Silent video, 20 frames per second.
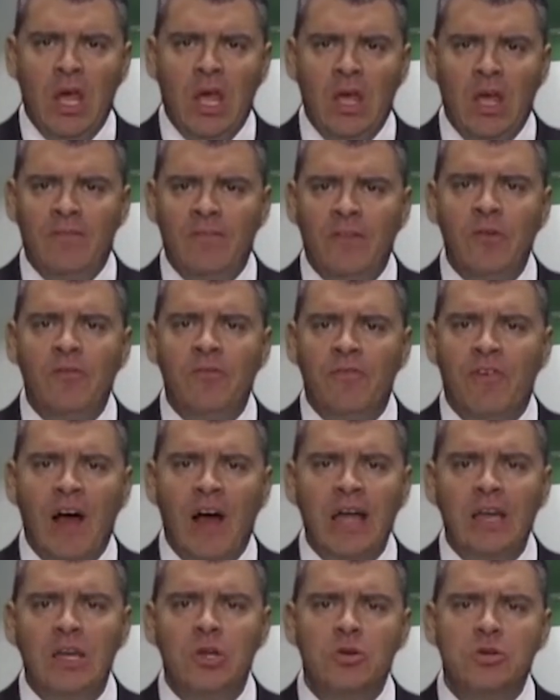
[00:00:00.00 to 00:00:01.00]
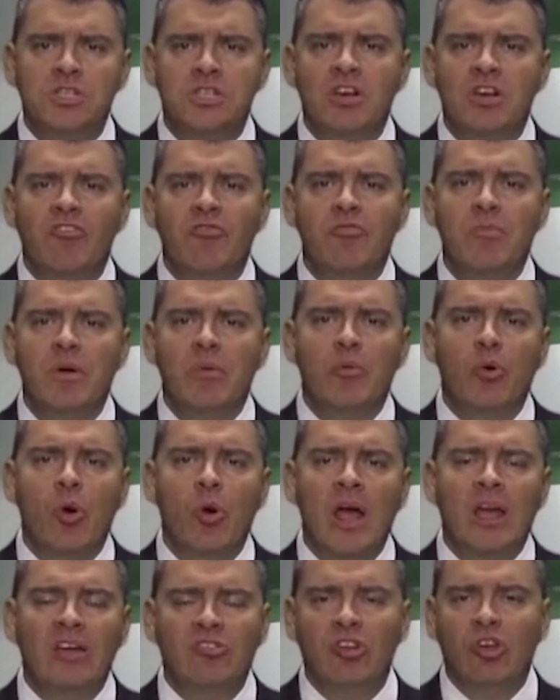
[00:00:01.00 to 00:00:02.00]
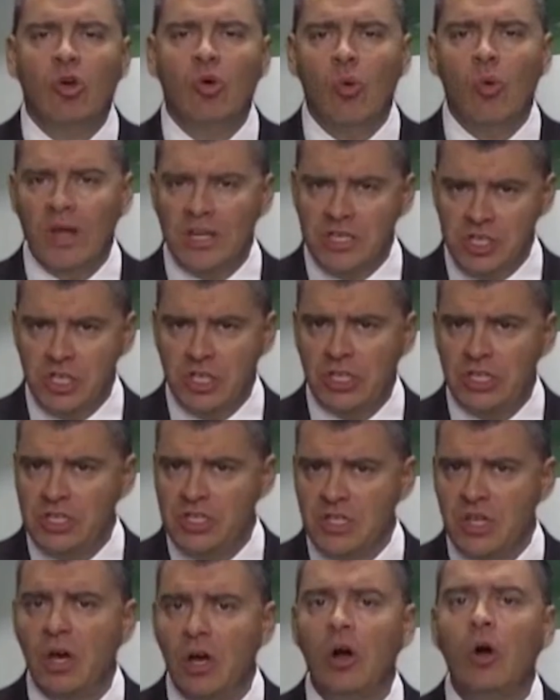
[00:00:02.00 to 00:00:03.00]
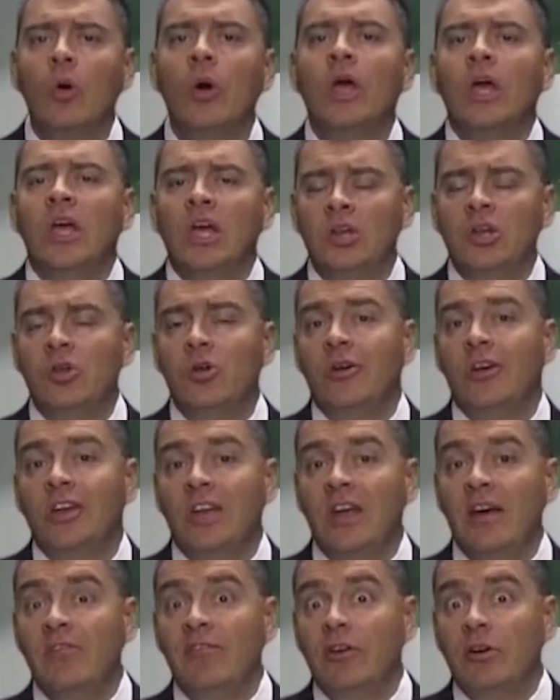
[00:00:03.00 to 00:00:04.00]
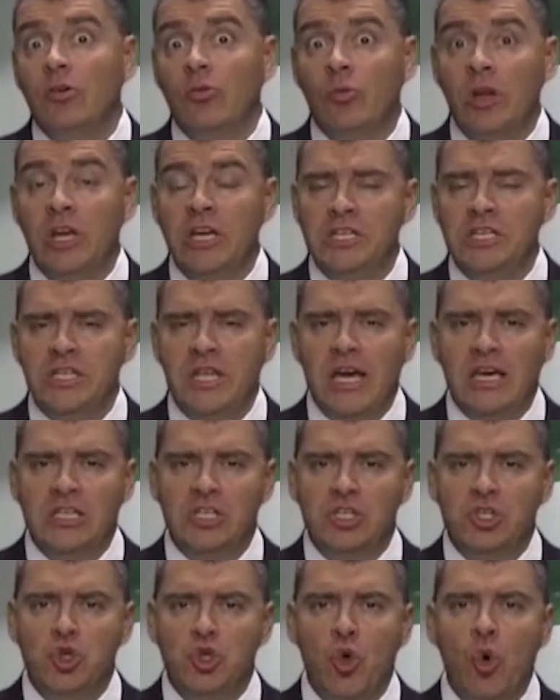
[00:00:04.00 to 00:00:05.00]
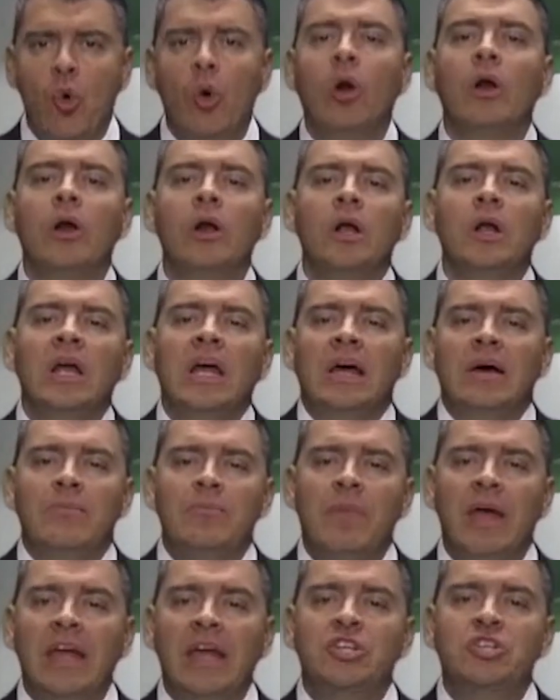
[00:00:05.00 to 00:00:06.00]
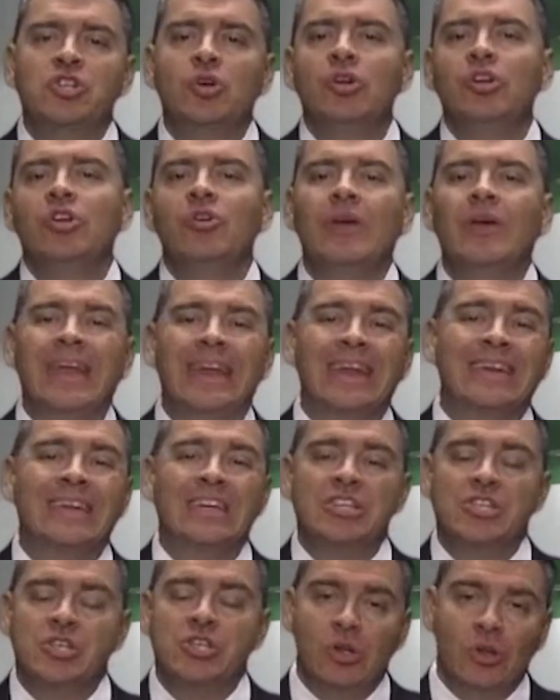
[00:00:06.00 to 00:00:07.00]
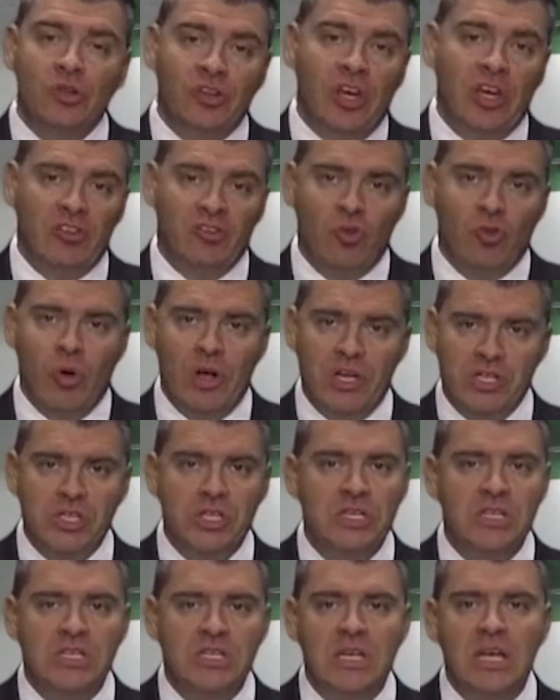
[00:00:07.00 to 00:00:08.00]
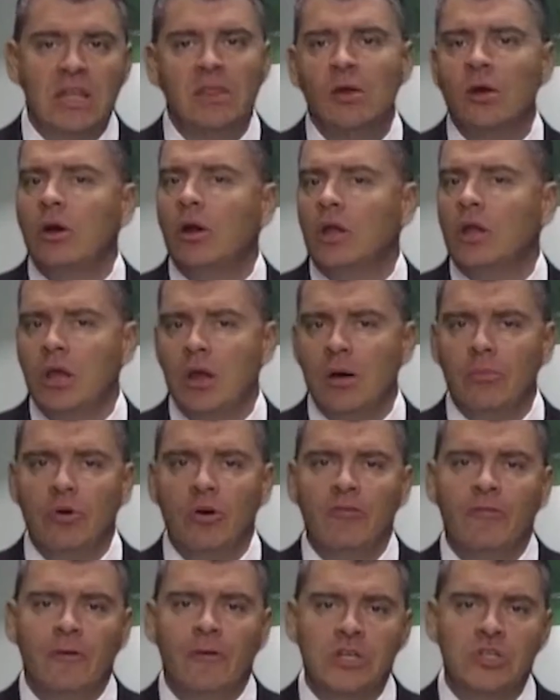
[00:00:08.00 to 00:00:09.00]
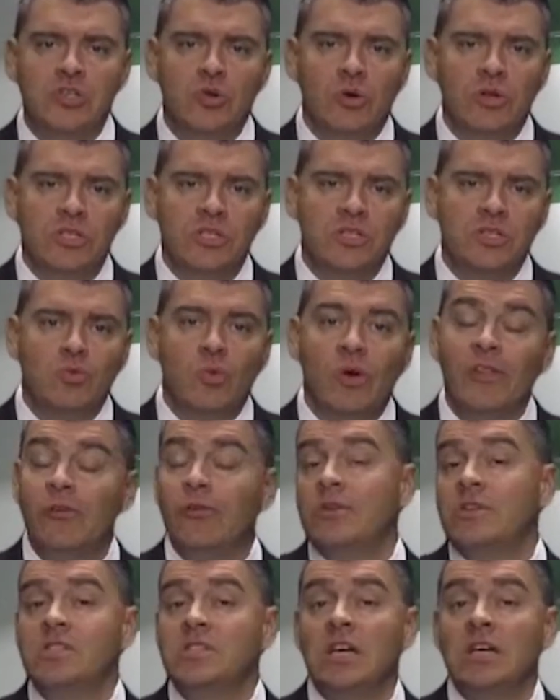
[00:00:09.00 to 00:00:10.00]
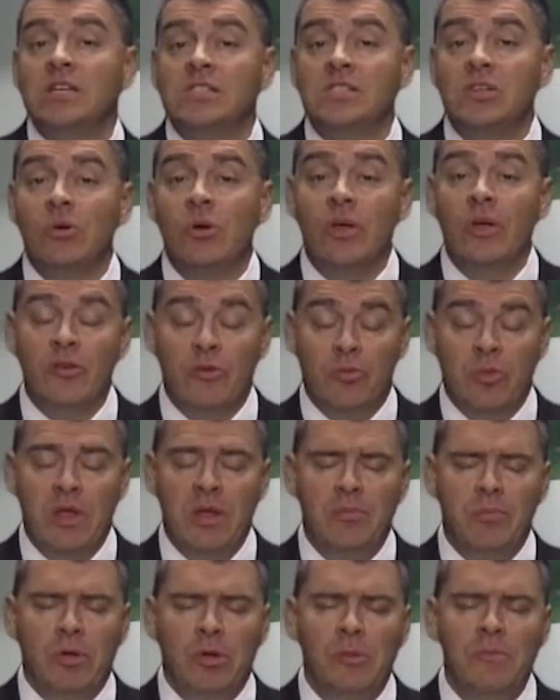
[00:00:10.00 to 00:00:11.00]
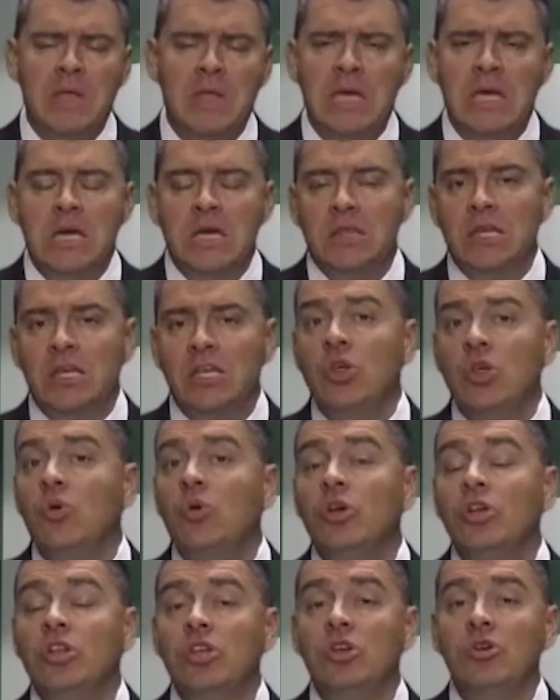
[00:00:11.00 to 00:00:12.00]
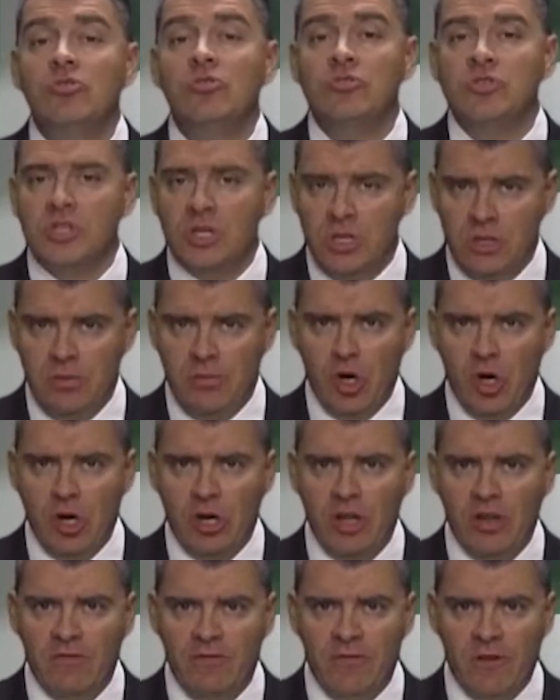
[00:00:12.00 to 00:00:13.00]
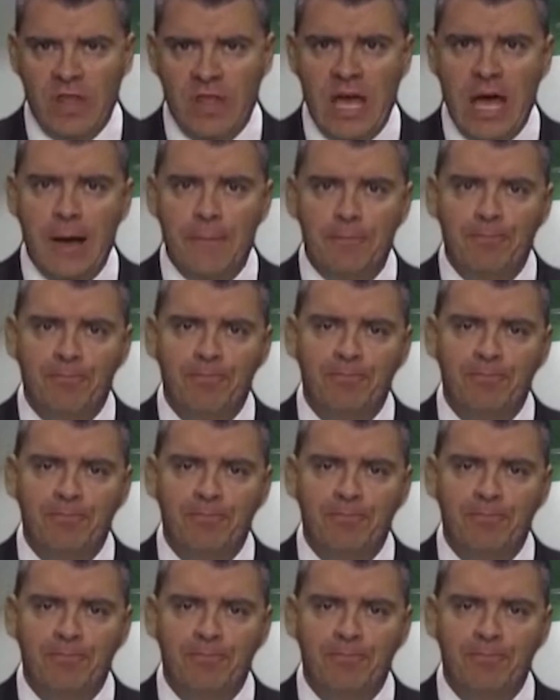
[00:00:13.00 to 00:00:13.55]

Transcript: If you find yourself memorizing questions, though, in your endeavor to reach that score, make sure you get additional test questions. And there are a number of resources, whether it's us or other people, that you can use on the market for that.